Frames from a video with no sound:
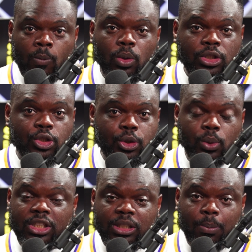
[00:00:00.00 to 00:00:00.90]
when you're
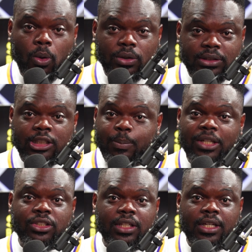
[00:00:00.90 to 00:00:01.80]
shooting sports,
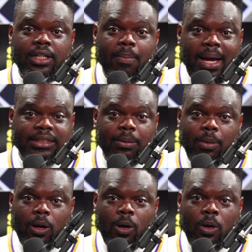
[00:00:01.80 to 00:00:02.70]
especially
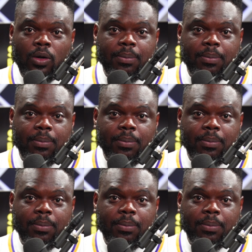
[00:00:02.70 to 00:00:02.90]
basketball,